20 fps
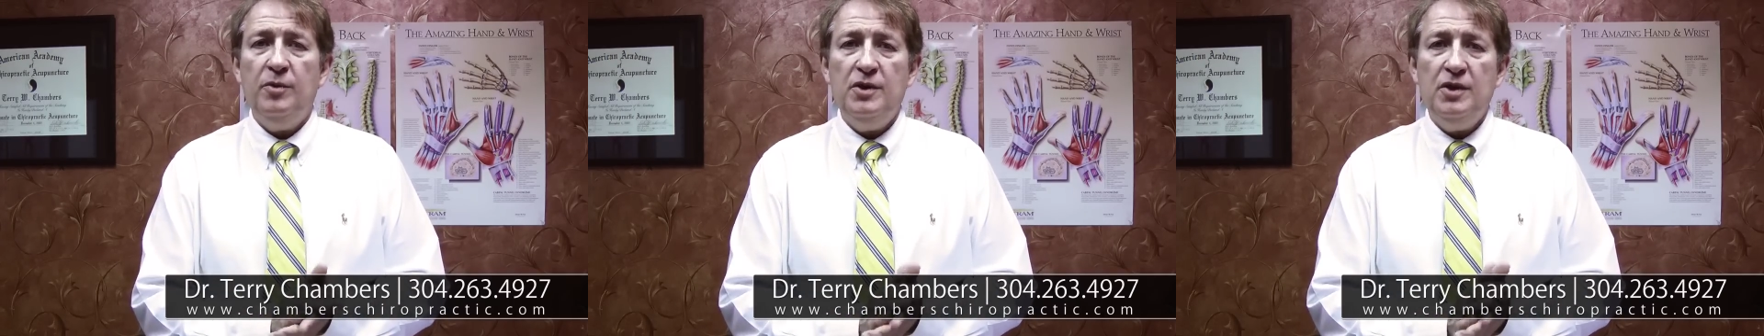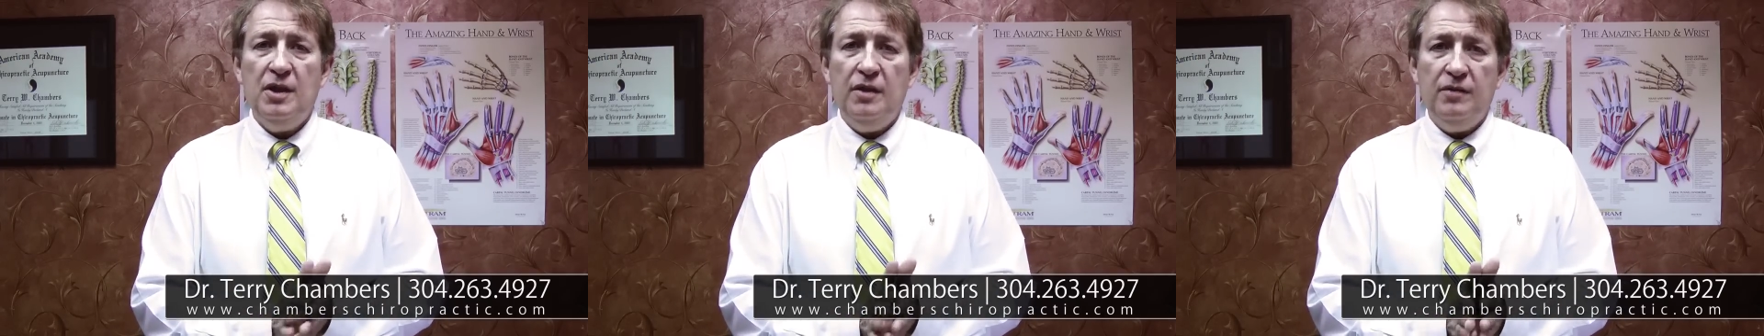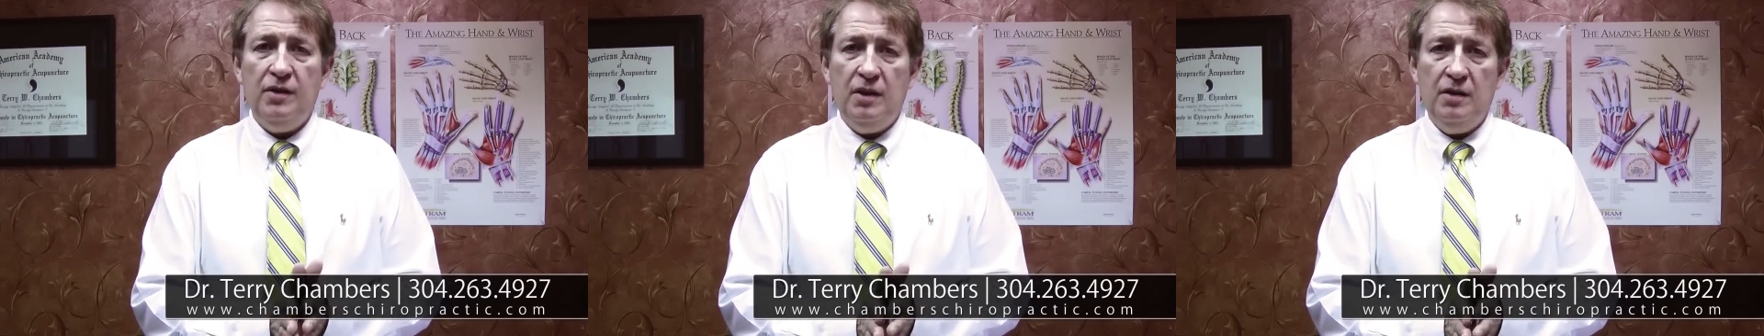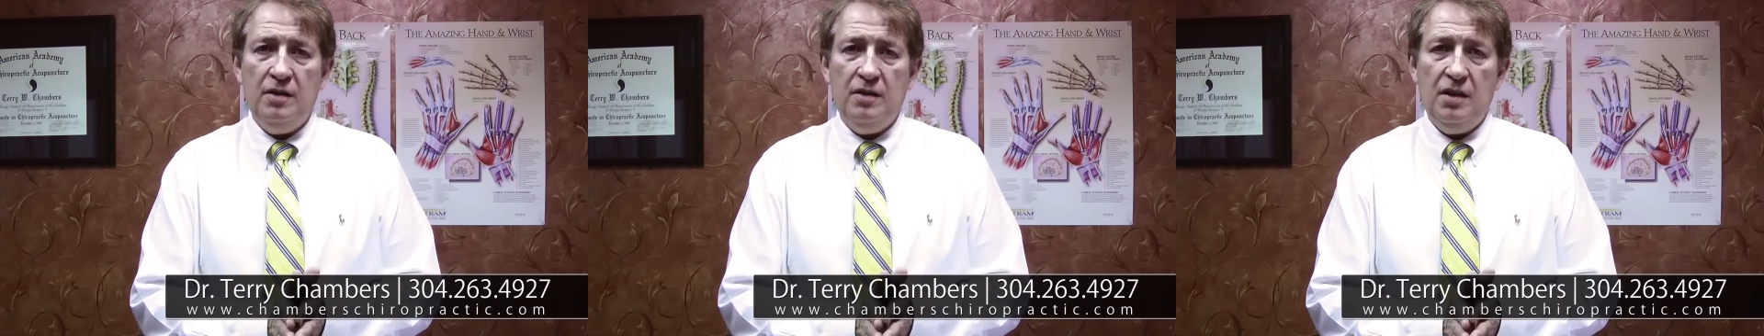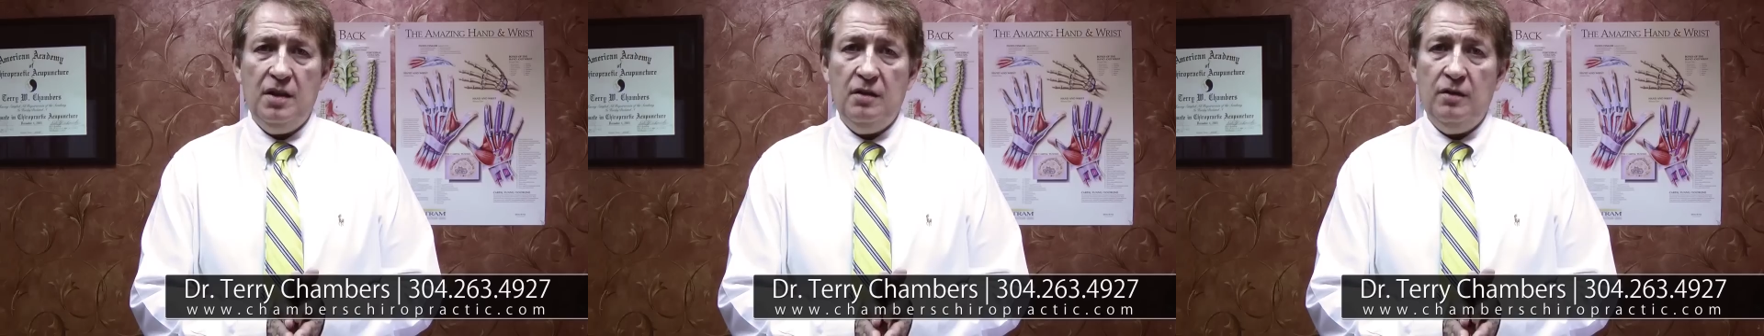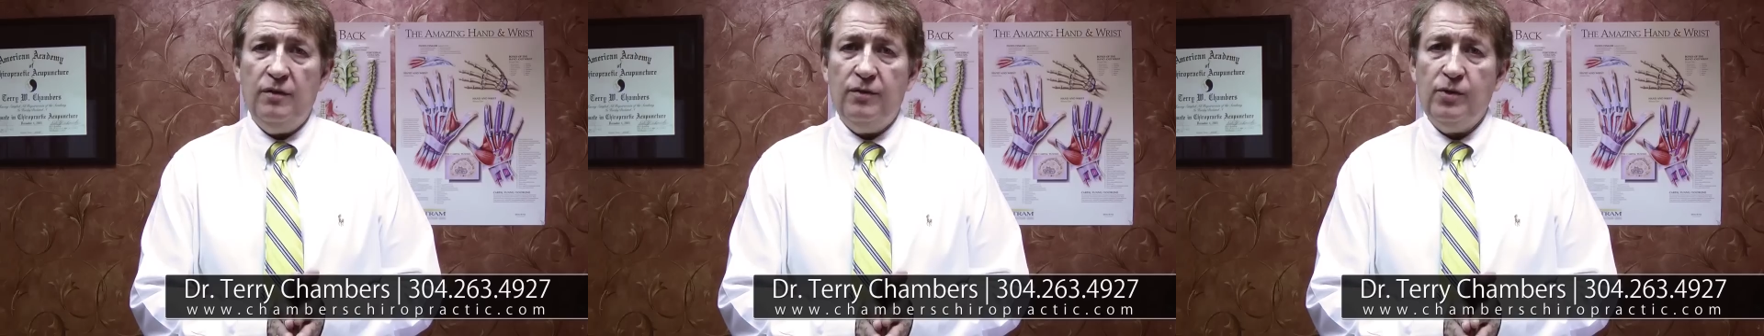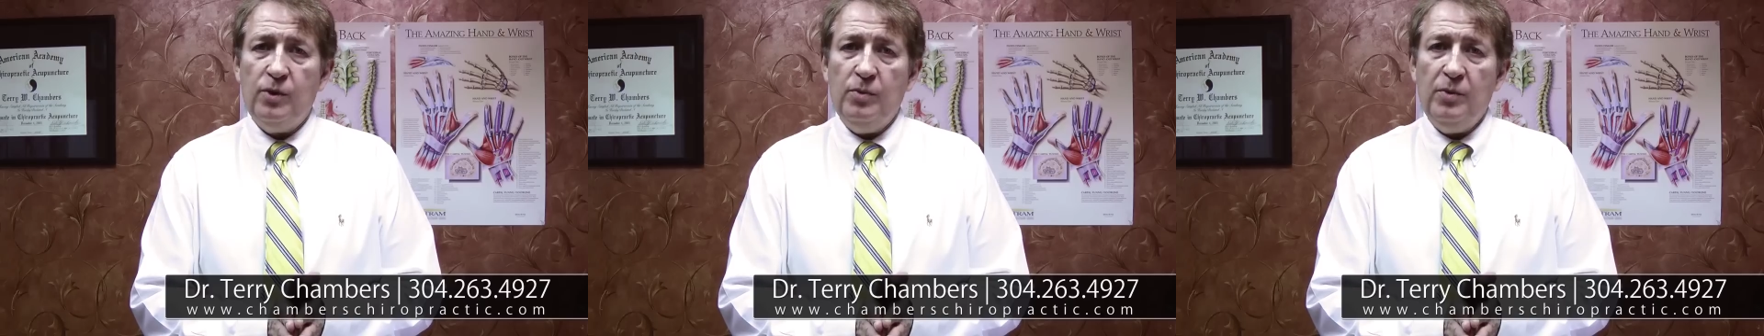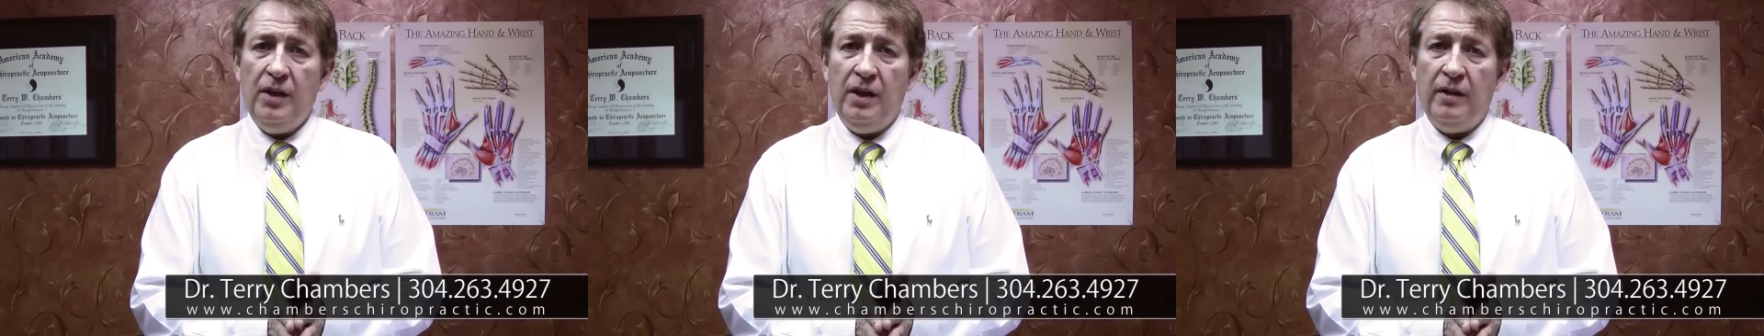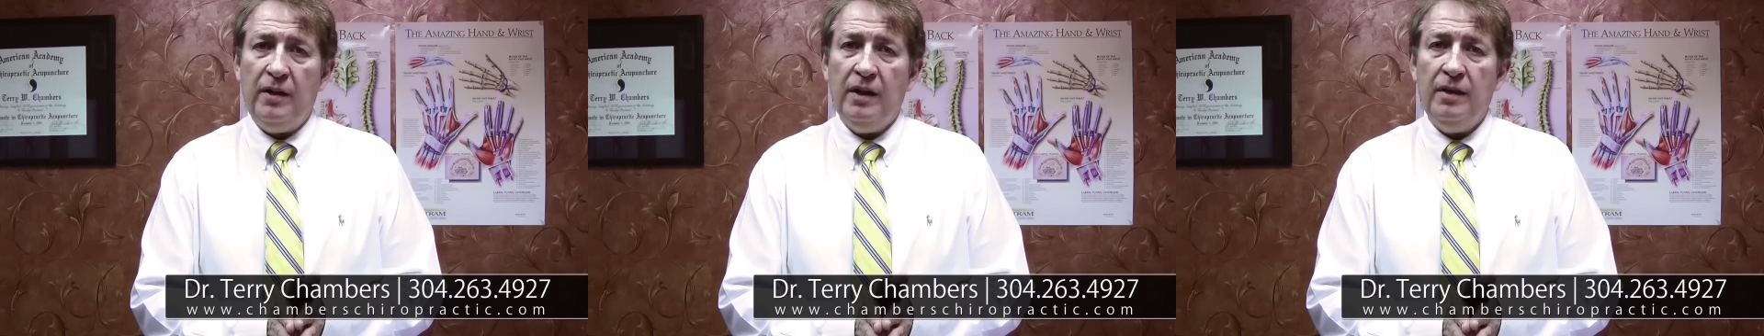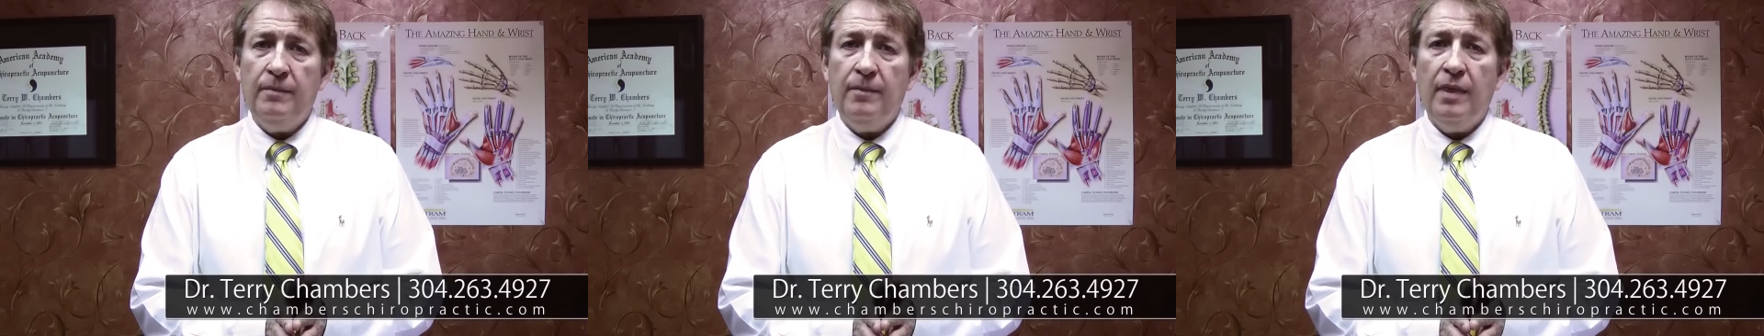but you have to understand the
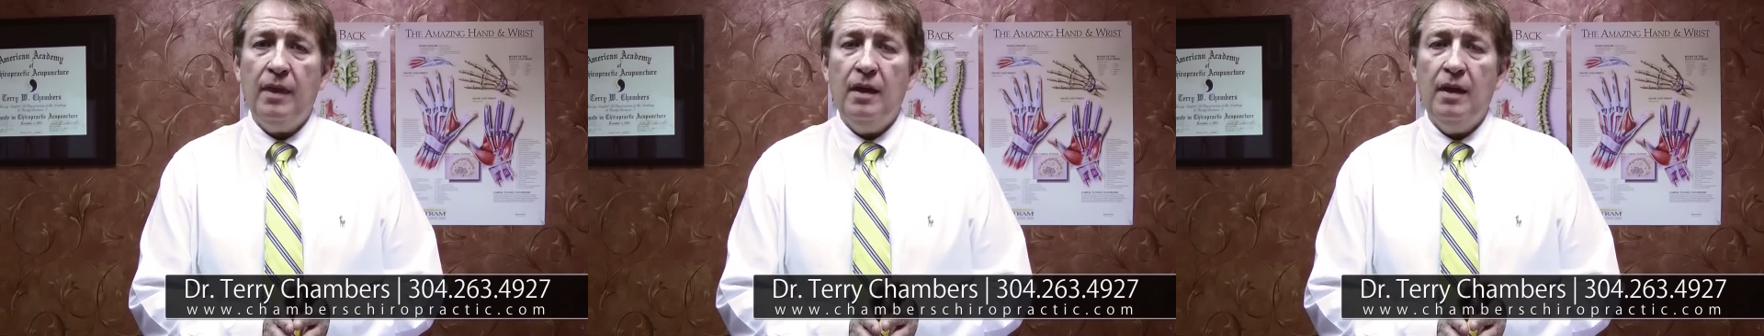formulary.